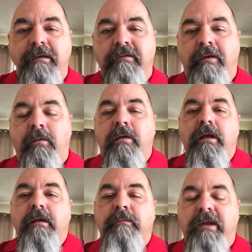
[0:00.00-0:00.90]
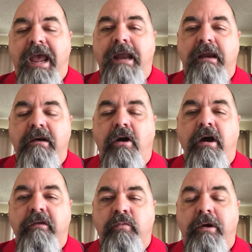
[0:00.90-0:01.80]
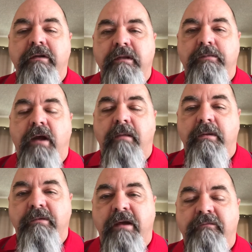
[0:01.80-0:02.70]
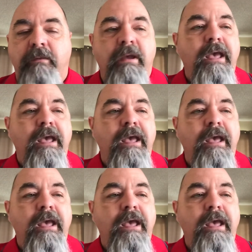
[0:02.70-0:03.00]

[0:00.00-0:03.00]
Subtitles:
So, but add a cause. Where did the problem come from?